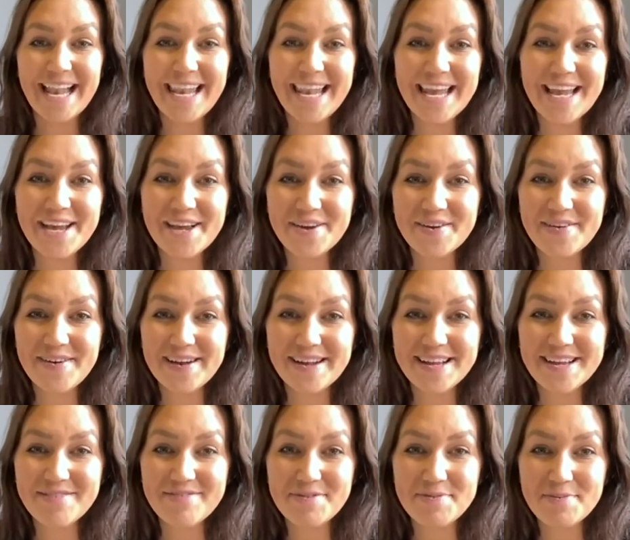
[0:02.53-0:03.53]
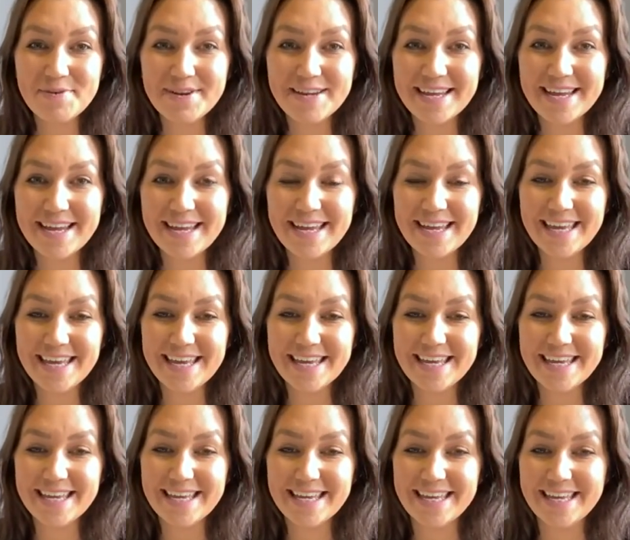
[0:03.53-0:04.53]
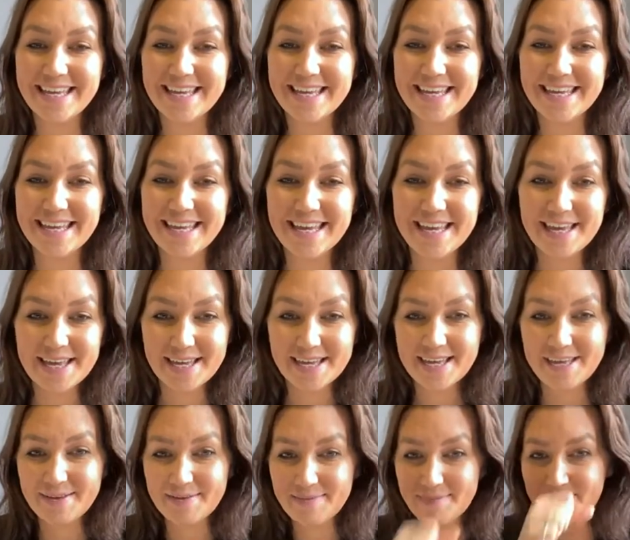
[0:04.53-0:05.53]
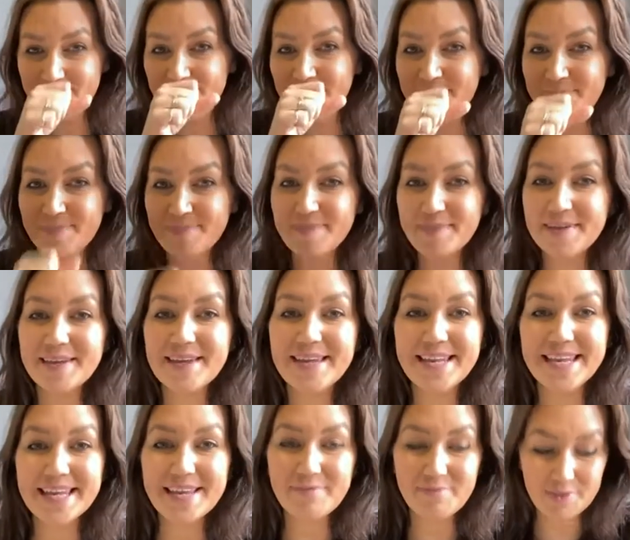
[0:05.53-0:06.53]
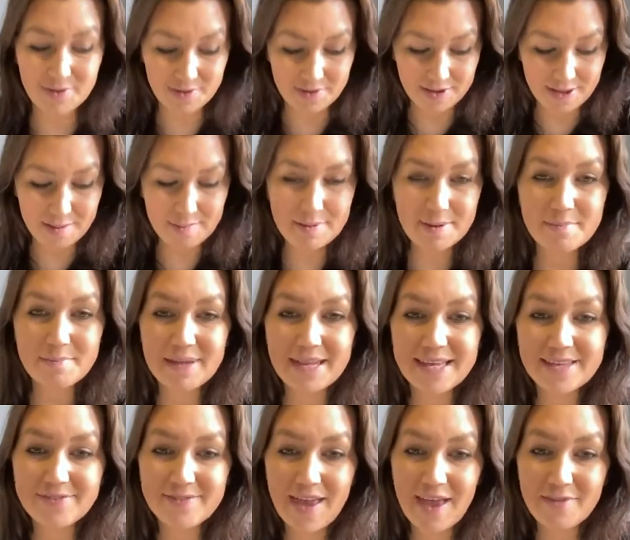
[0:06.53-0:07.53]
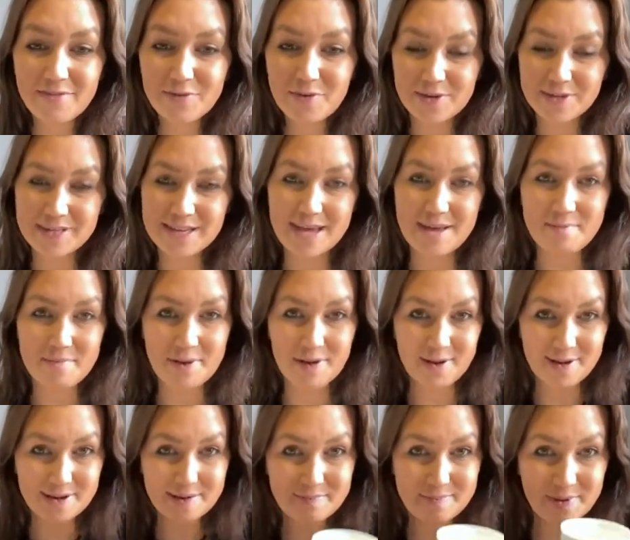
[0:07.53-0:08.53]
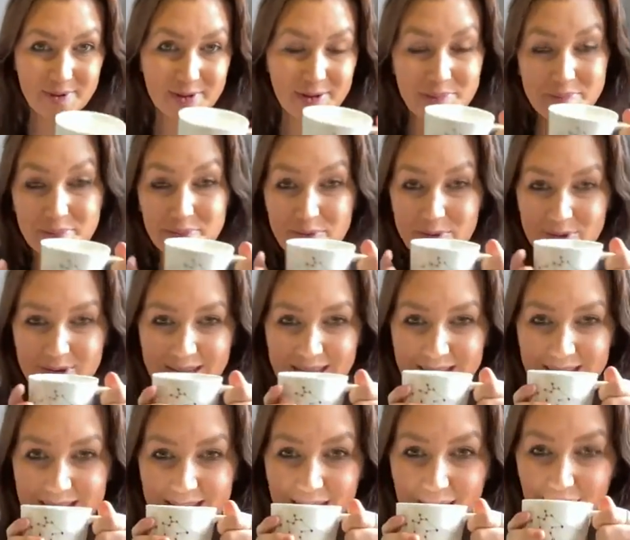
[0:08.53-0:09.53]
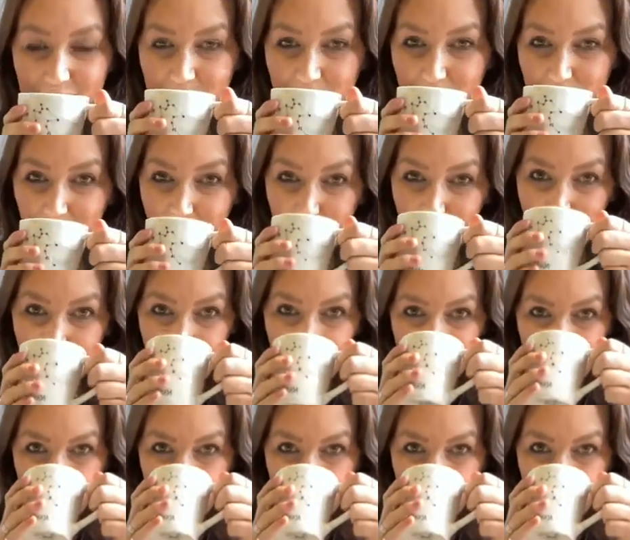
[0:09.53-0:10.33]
Hello, hi everybody. I'm going to give you a couple of minutes for everyone to come on, but good morning, hello.